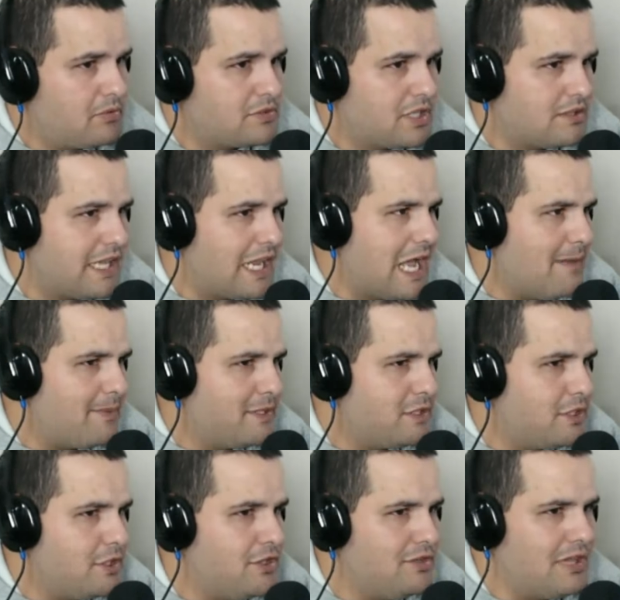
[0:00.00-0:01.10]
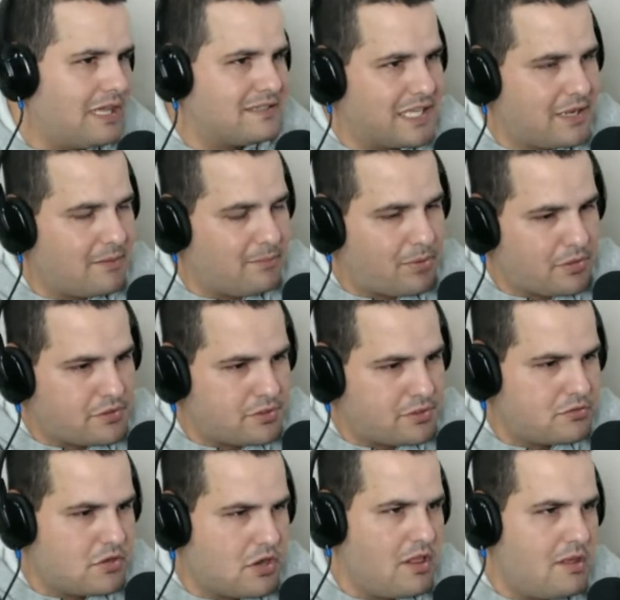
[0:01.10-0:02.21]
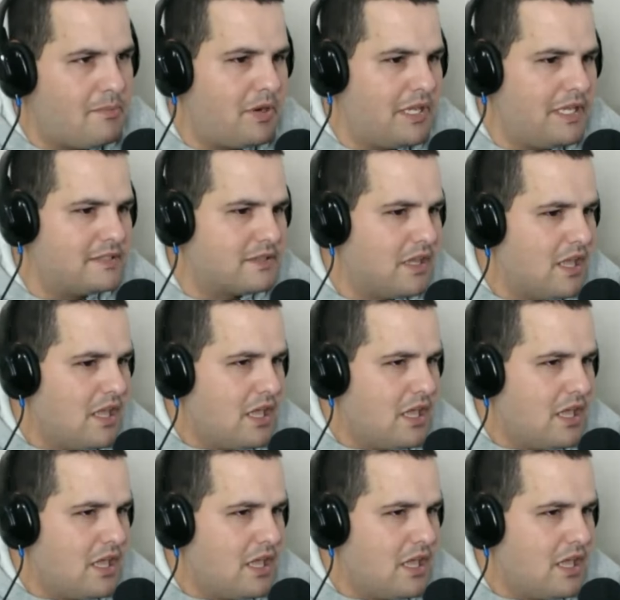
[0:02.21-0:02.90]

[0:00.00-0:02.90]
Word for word: Something happened to you, that second person could call the police.